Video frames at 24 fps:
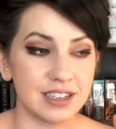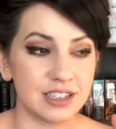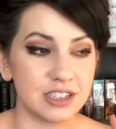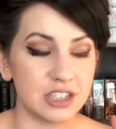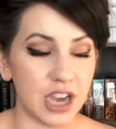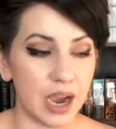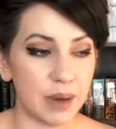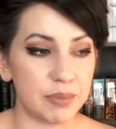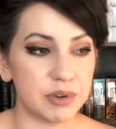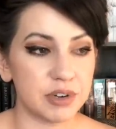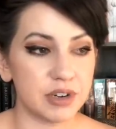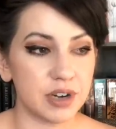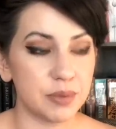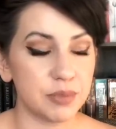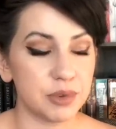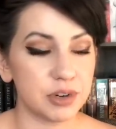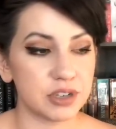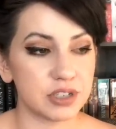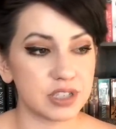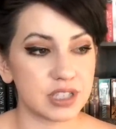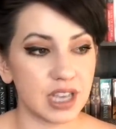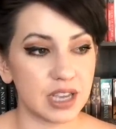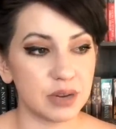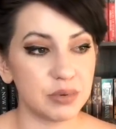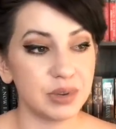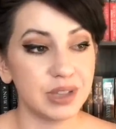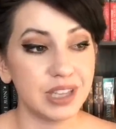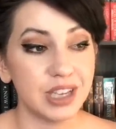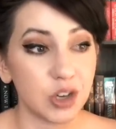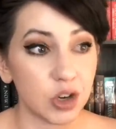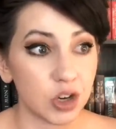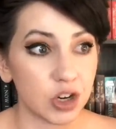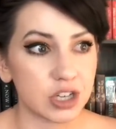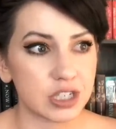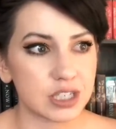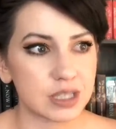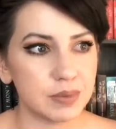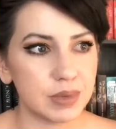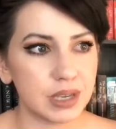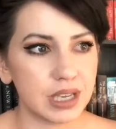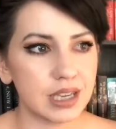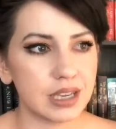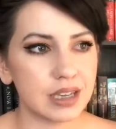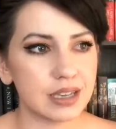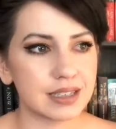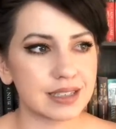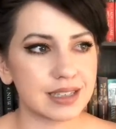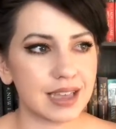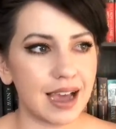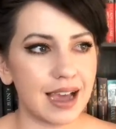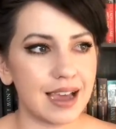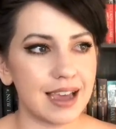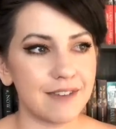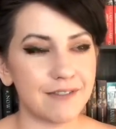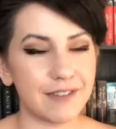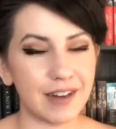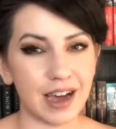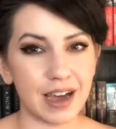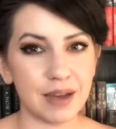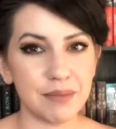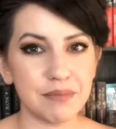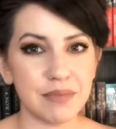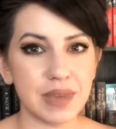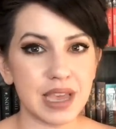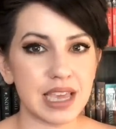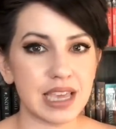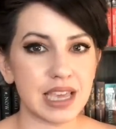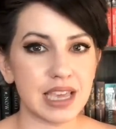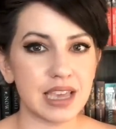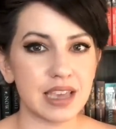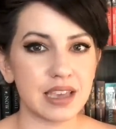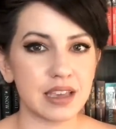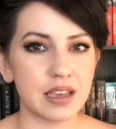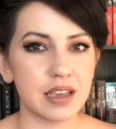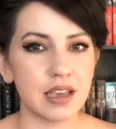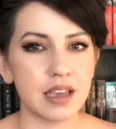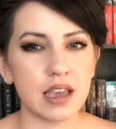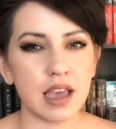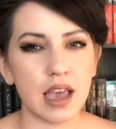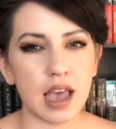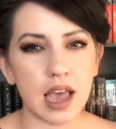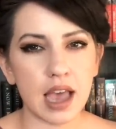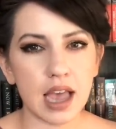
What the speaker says: chapter numbers that really irks me is that if I'm making